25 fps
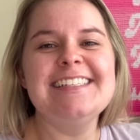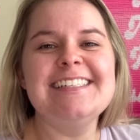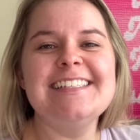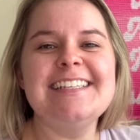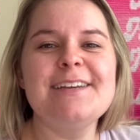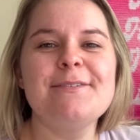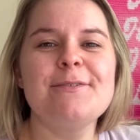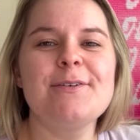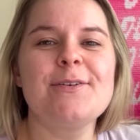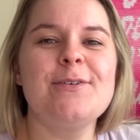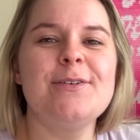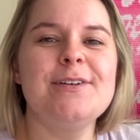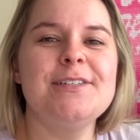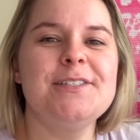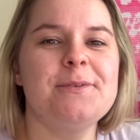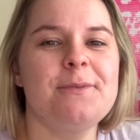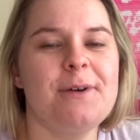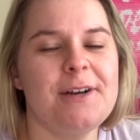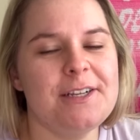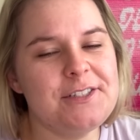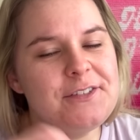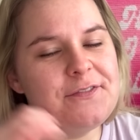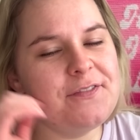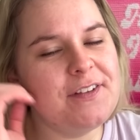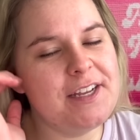Today we're going to
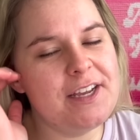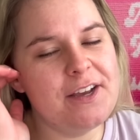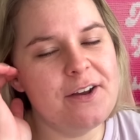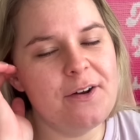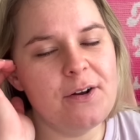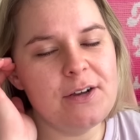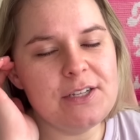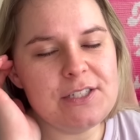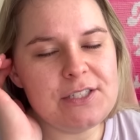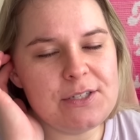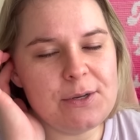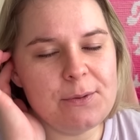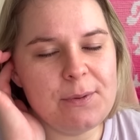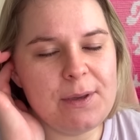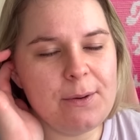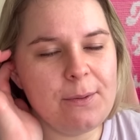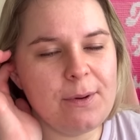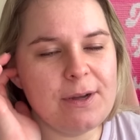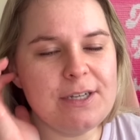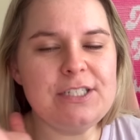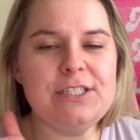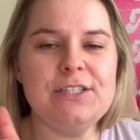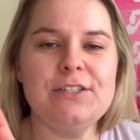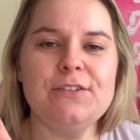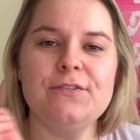watch a video. So we
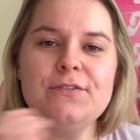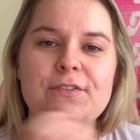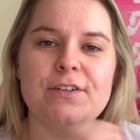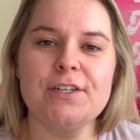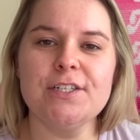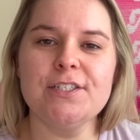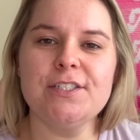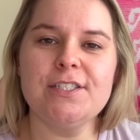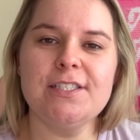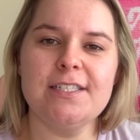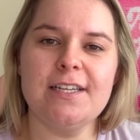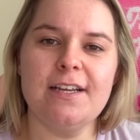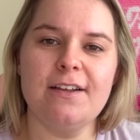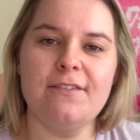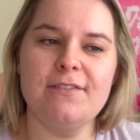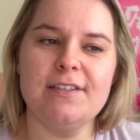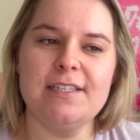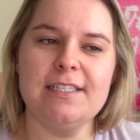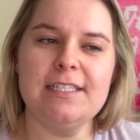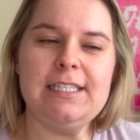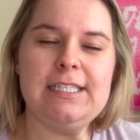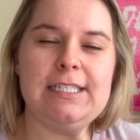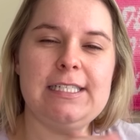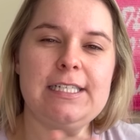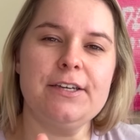watched the first of
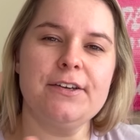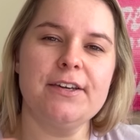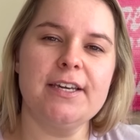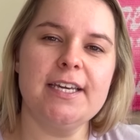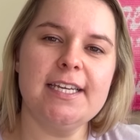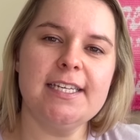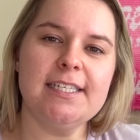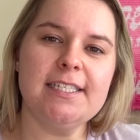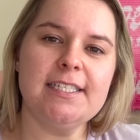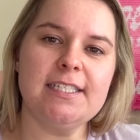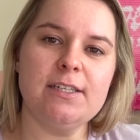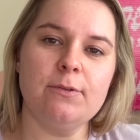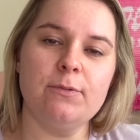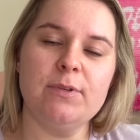this series.